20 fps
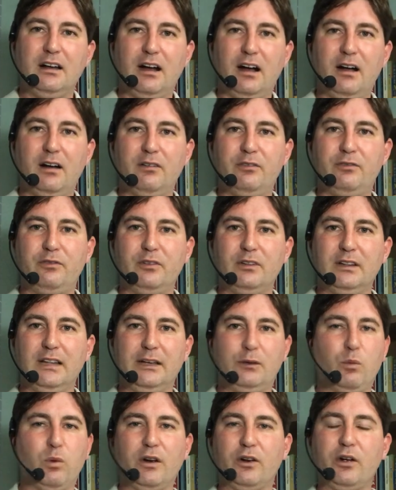of
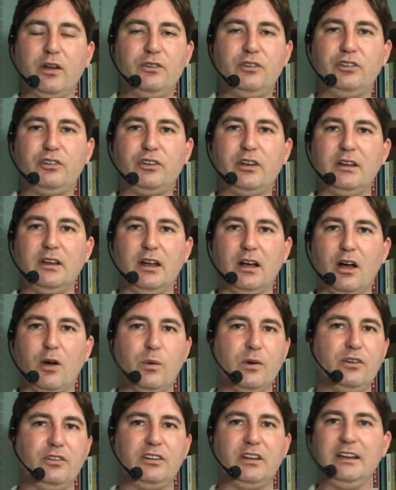like we're just gonna
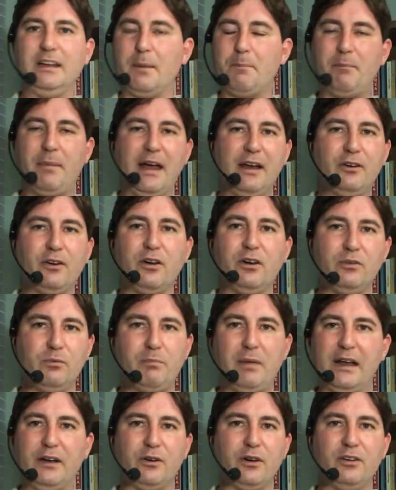we're just gonna get better
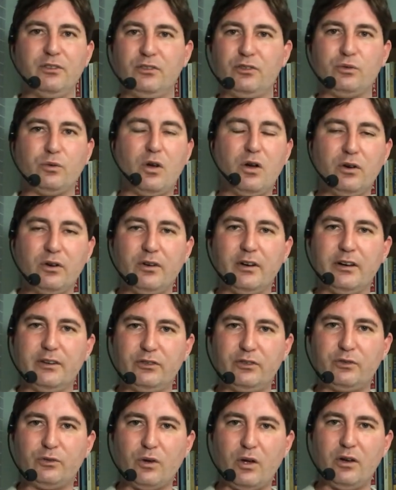and better and stronger
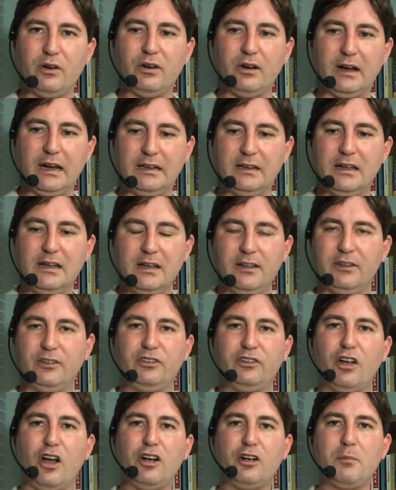and stronger and the
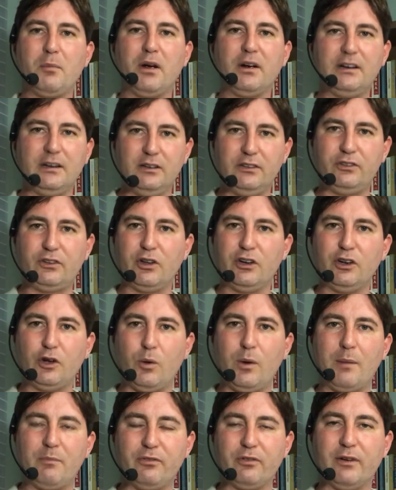stock market is gonna
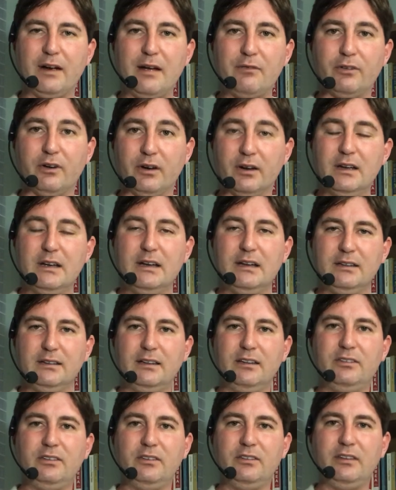go up forever.
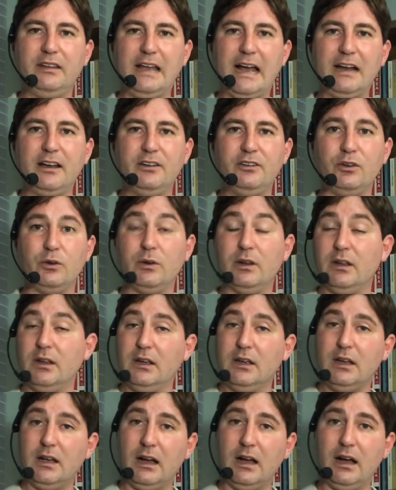This is the attitude.
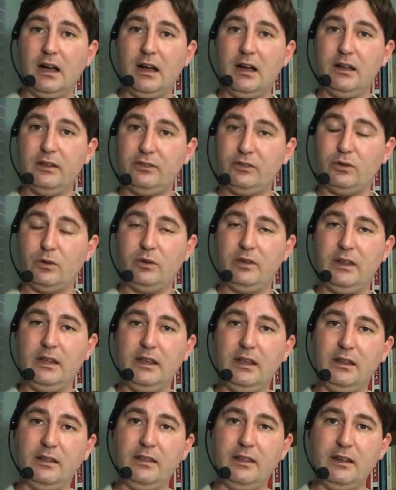Uh, so
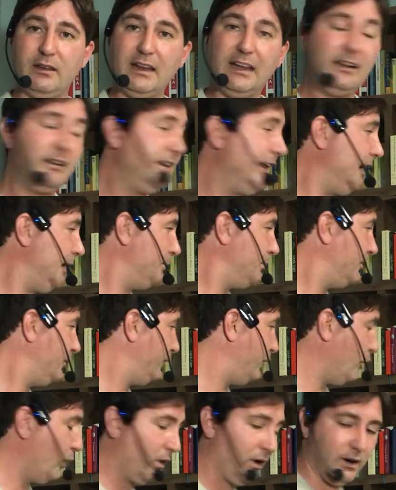the the nickname
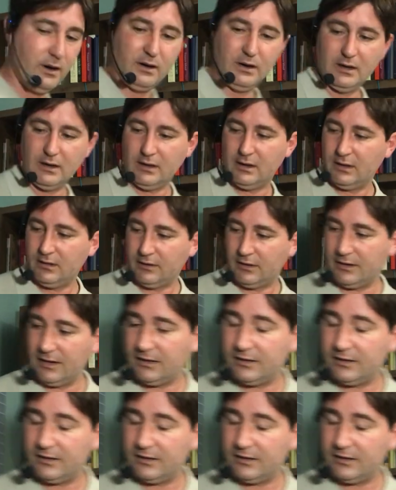for the